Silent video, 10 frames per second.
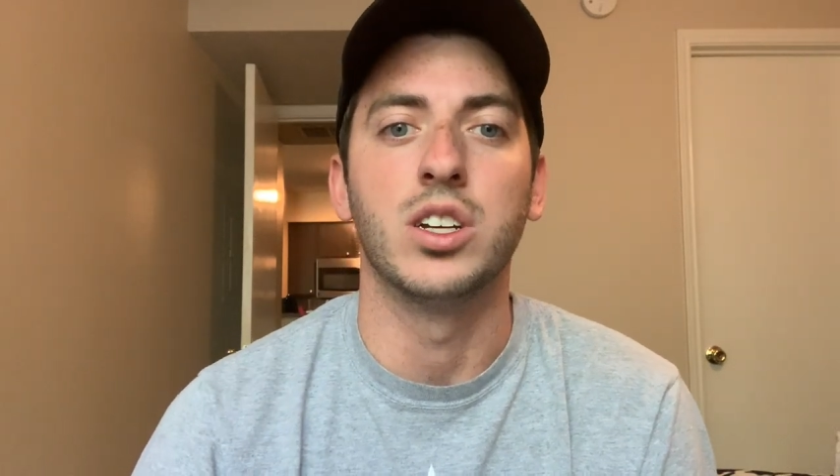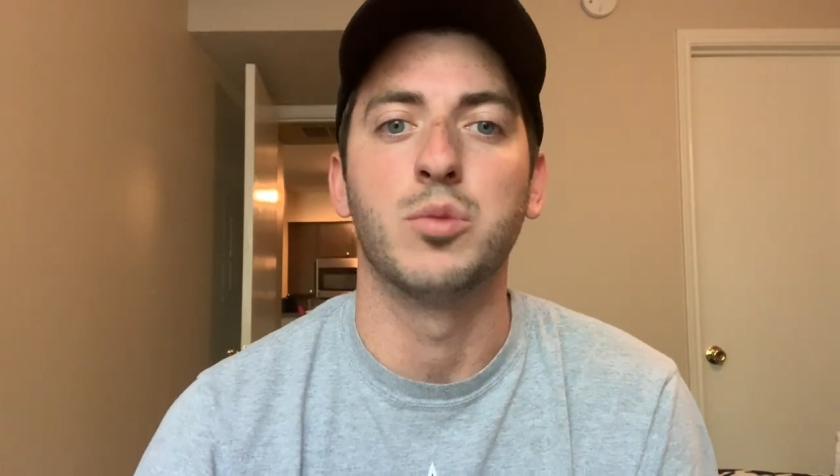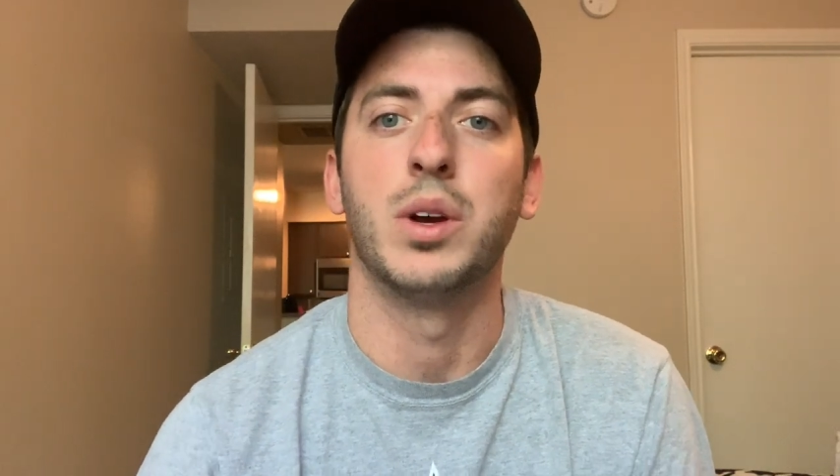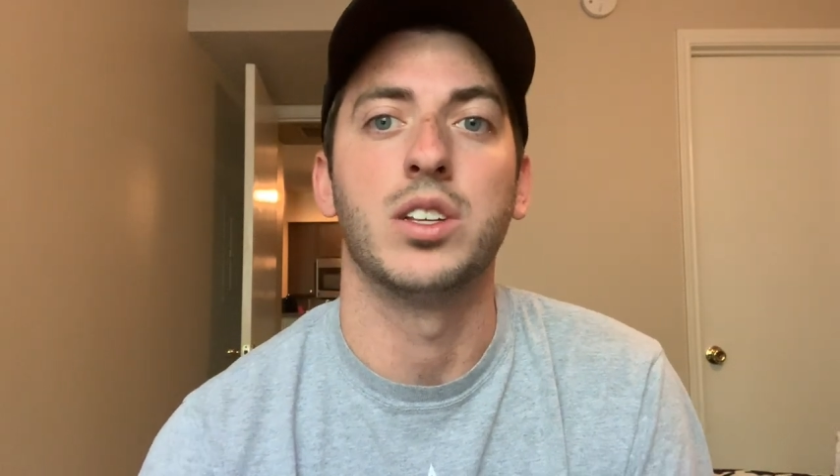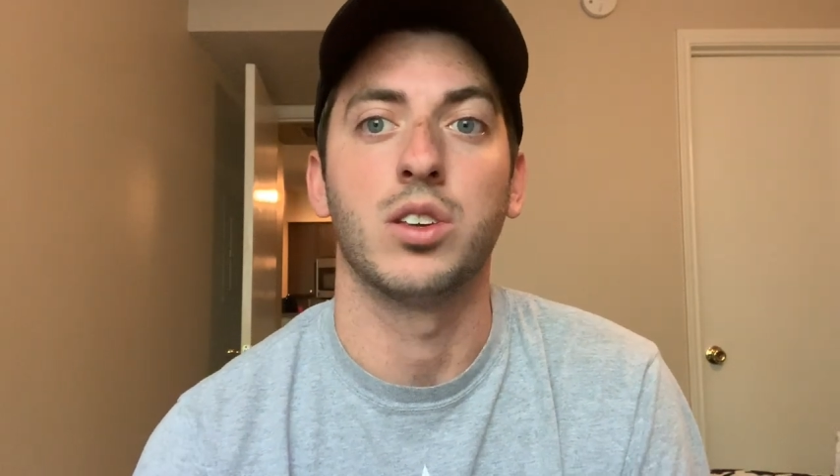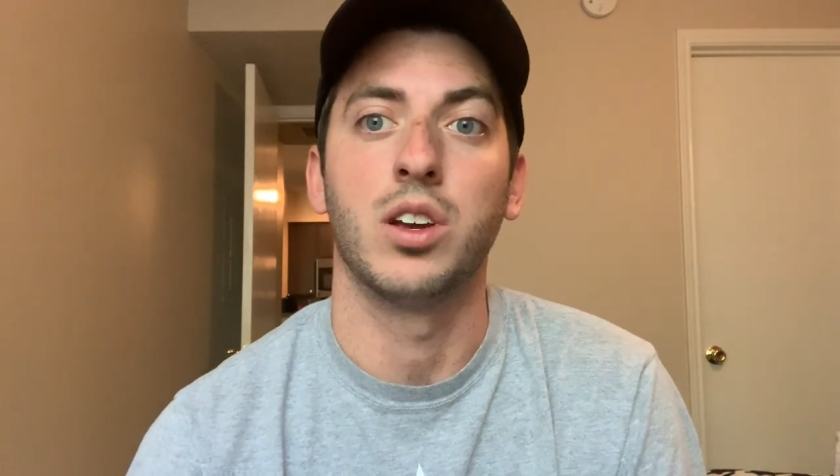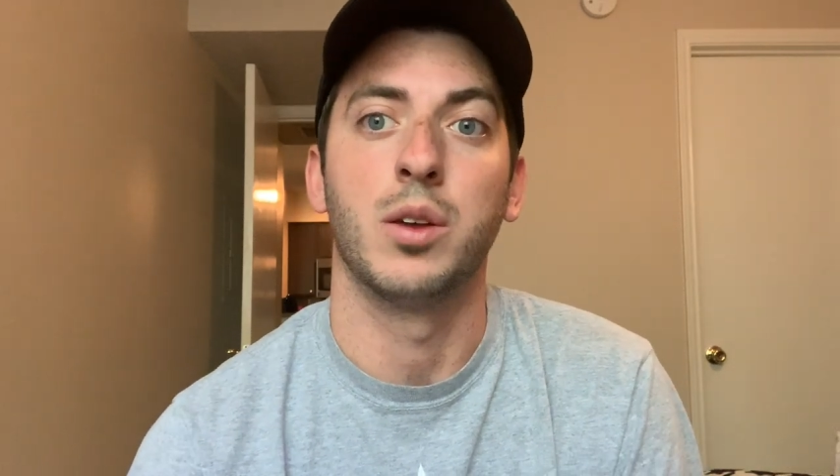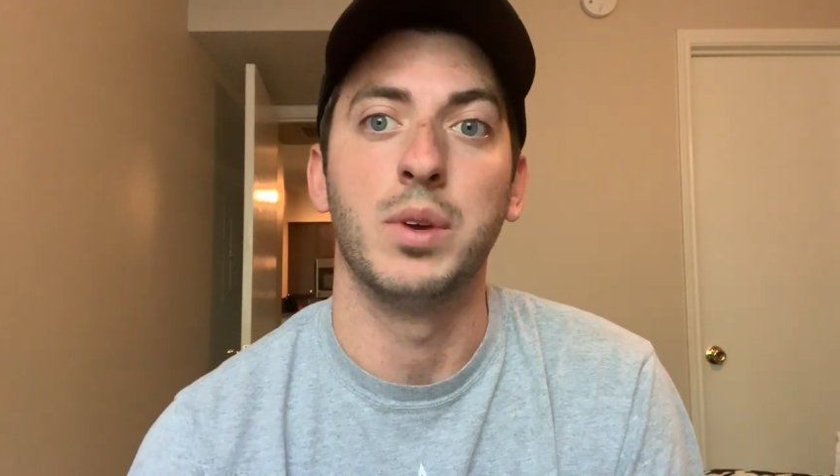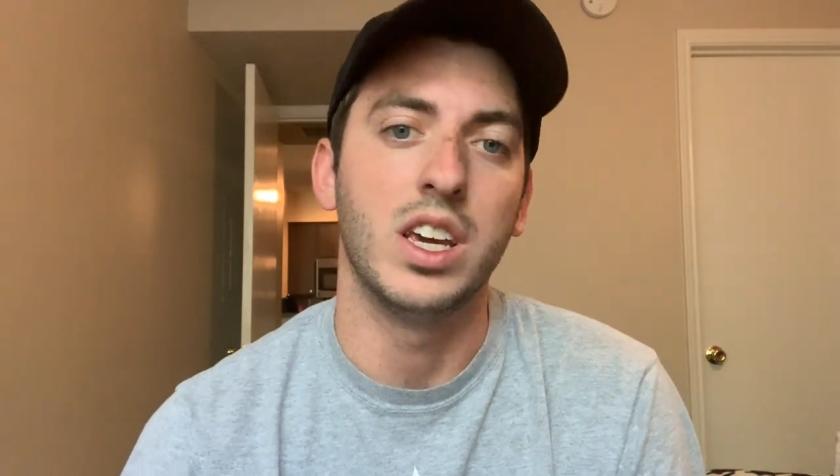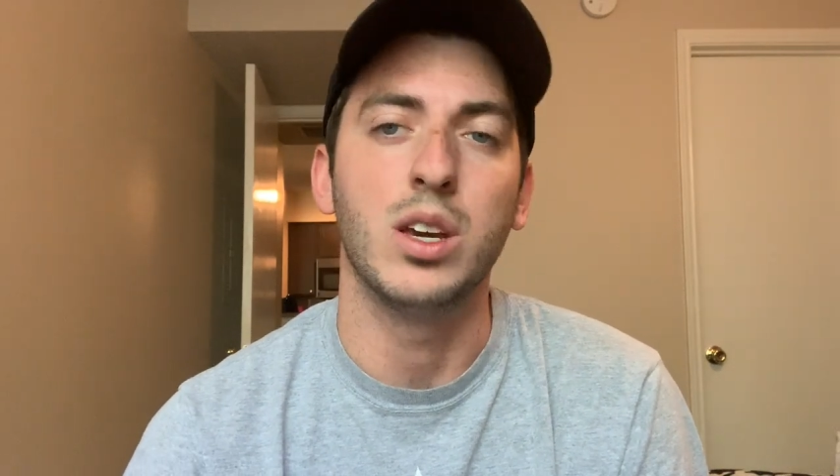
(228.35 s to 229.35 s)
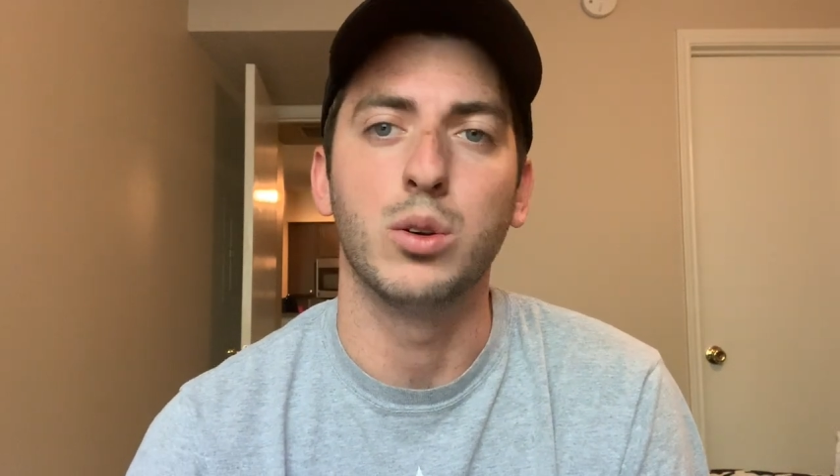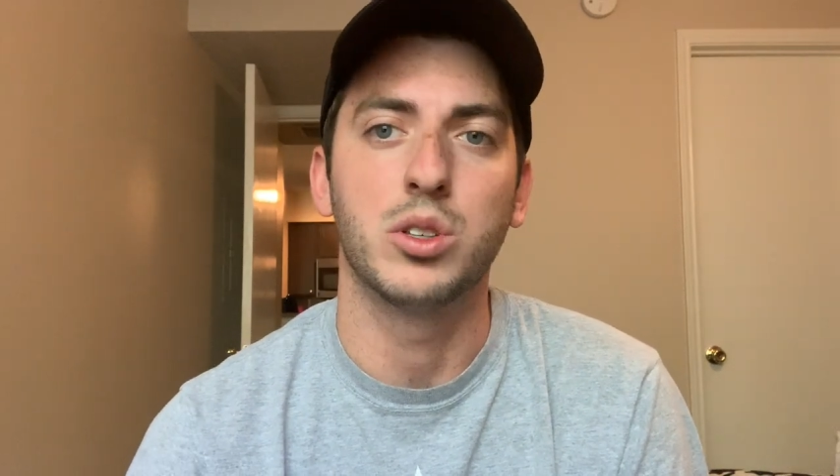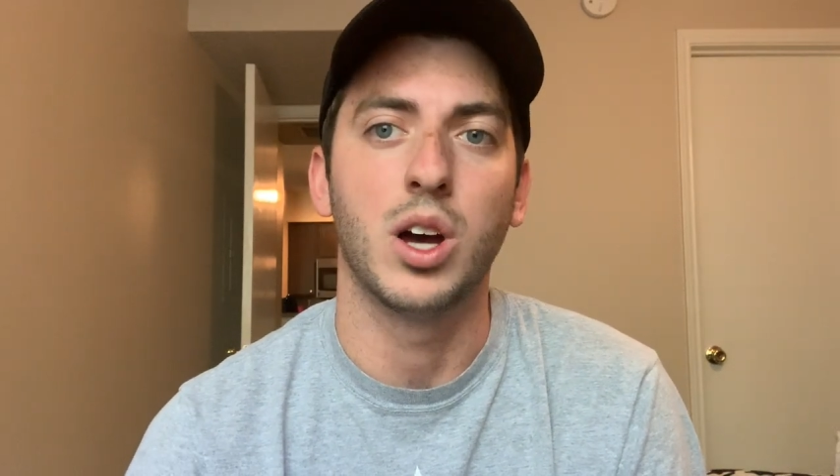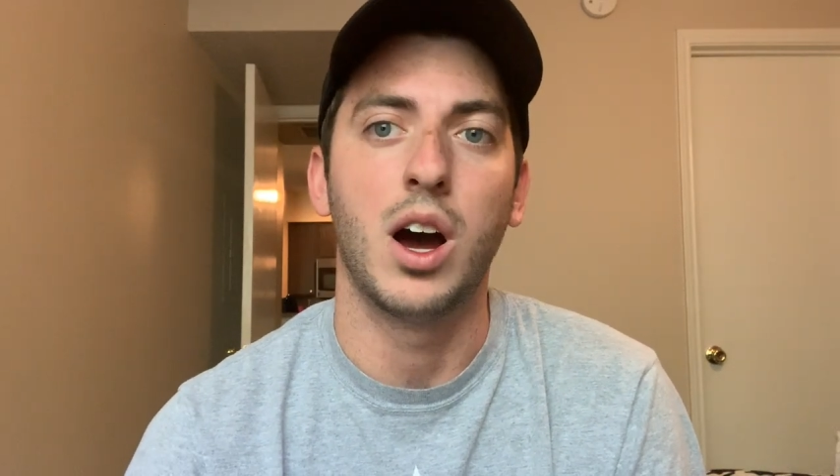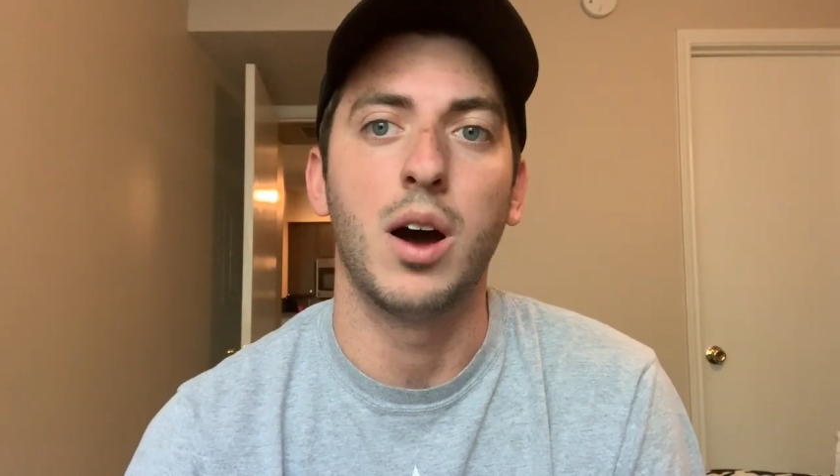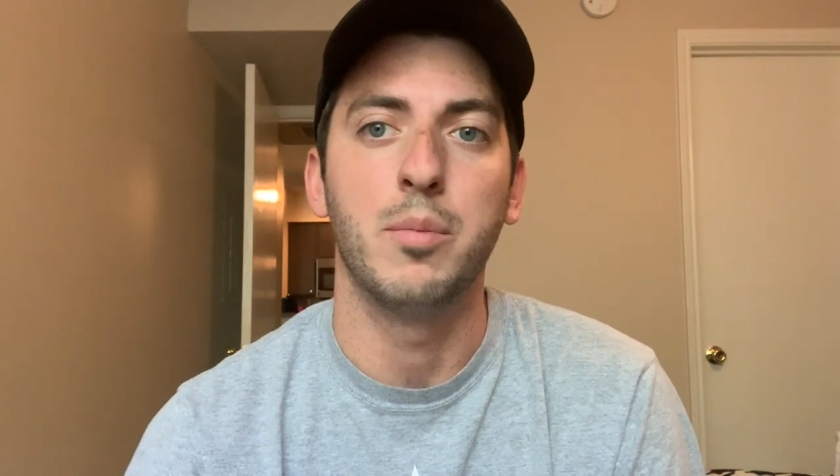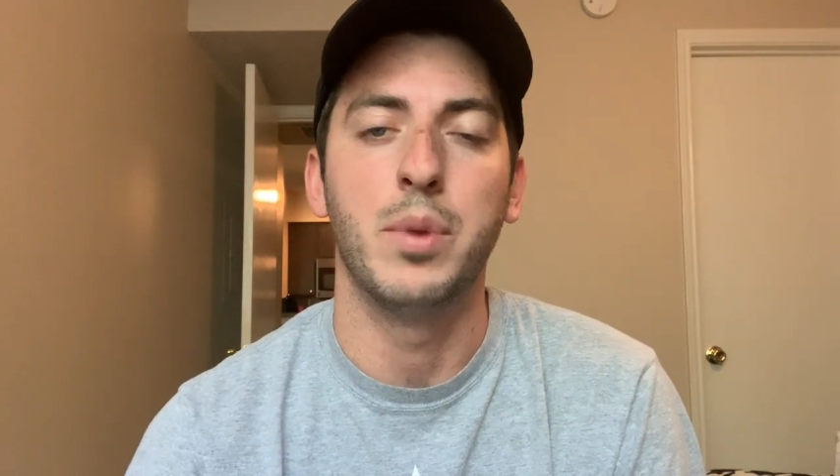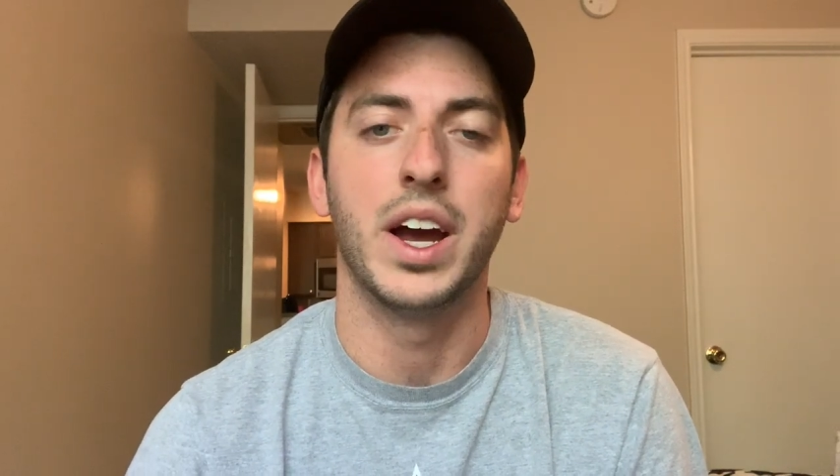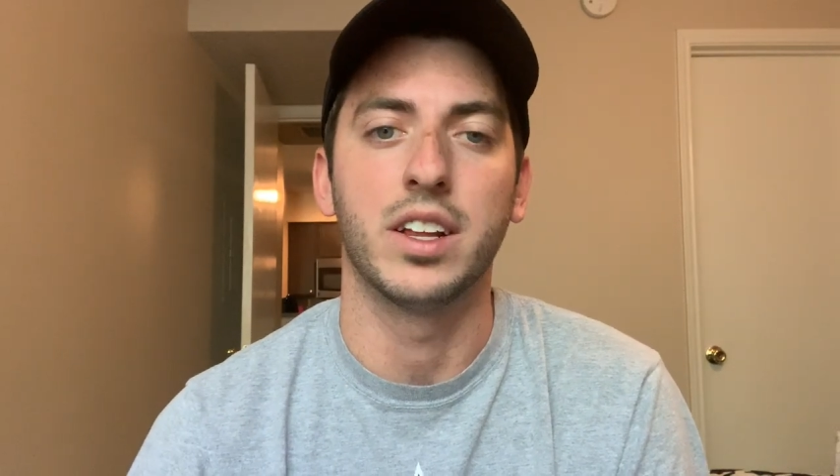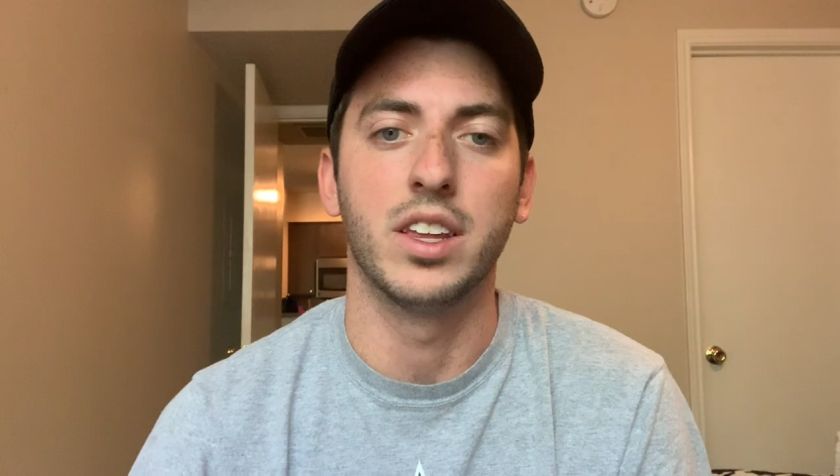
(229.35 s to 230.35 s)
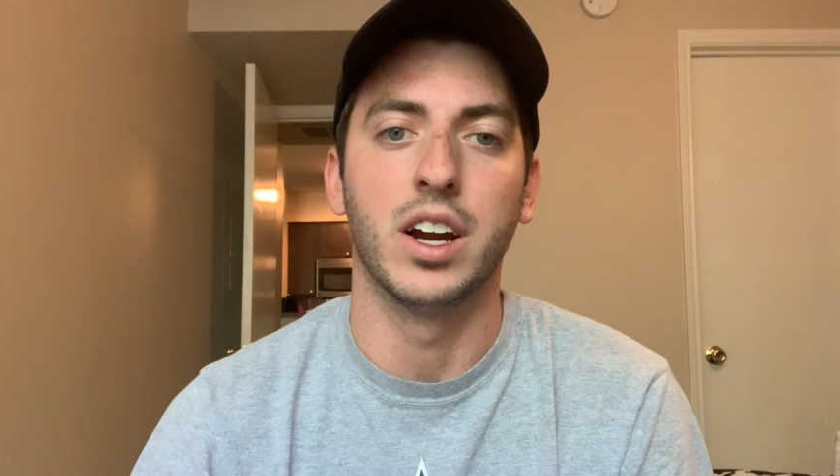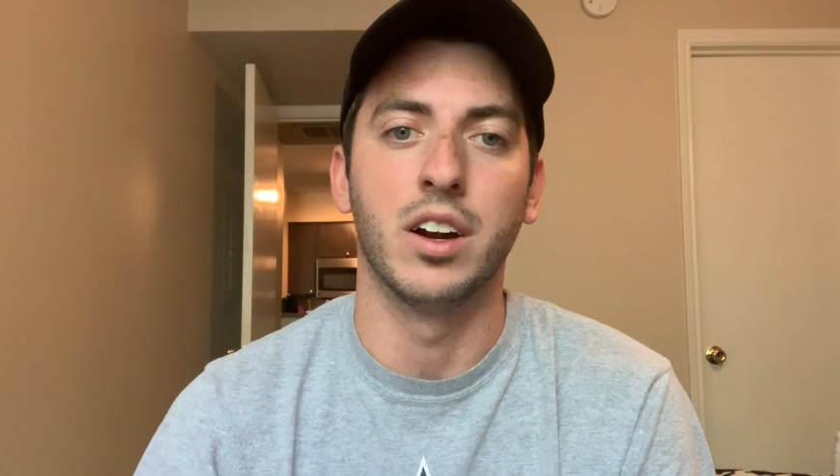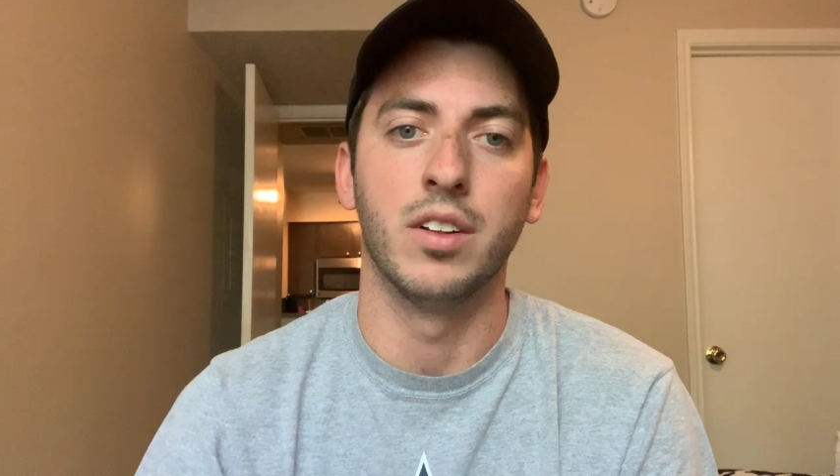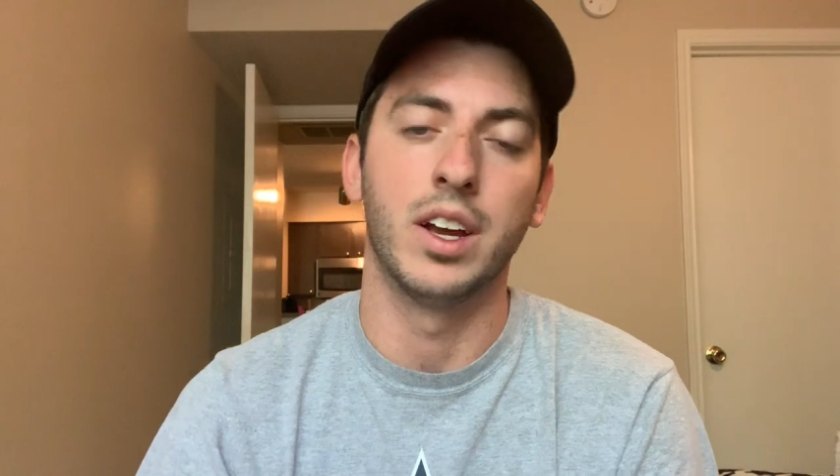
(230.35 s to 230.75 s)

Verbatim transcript: is basically gonna be heel top back there.